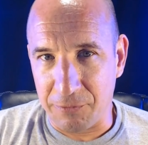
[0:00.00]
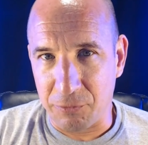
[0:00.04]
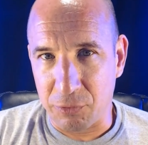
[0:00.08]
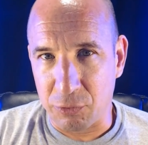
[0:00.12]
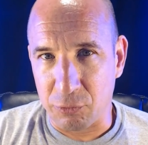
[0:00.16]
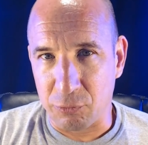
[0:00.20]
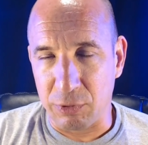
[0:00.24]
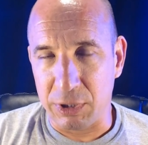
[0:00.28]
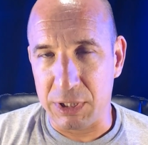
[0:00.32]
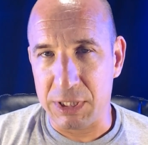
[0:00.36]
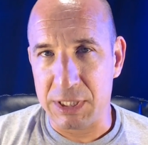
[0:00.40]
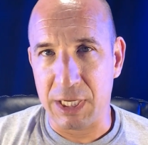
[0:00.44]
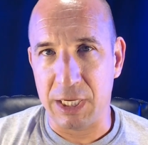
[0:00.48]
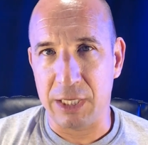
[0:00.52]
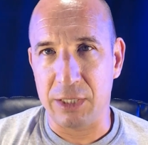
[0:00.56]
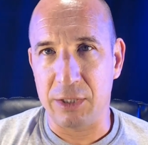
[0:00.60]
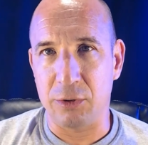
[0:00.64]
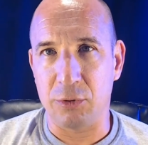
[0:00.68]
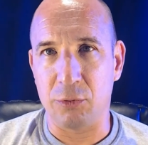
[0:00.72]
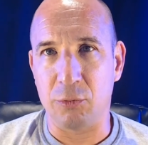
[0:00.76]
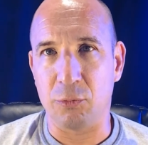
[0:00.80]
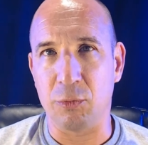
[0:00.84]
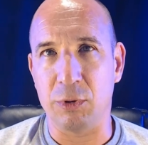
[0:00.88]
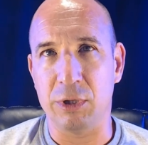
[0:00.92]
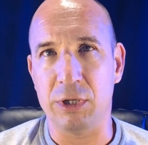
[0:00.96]

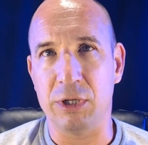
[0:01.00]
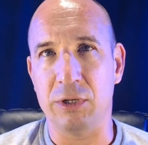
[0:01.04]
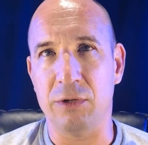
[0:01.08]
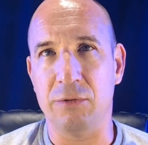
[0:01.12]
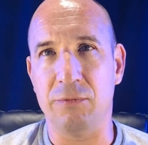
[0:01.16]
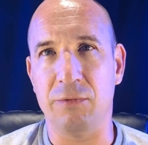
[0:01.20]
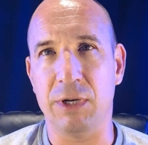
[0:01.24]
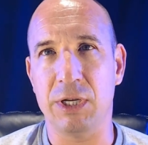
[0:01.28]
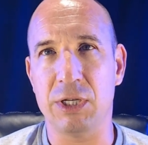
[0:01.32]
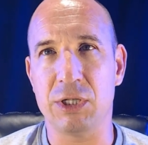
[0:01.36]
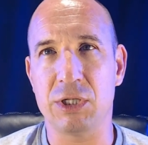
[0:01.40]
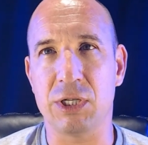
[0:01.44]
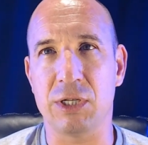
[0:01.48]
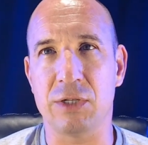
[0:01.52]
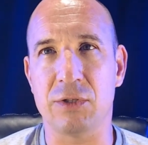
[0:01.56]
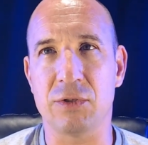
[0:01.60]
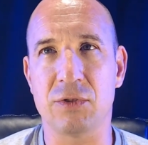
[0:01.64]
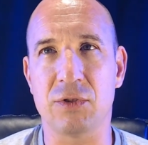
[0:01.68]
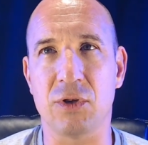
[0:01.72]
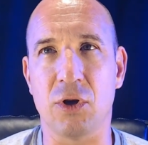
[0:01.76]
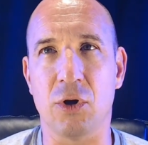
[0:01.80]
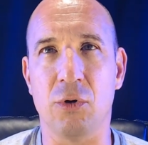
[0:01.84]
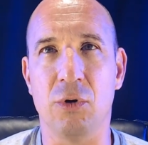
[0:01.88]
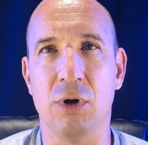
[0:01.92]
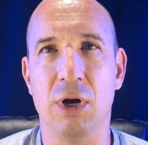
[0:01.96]
310 to win the division.
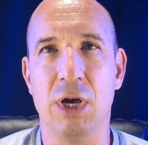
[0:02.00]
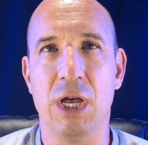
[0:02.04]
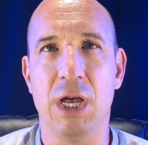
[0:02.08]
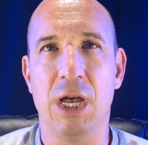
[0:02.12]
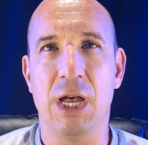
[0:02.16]
So,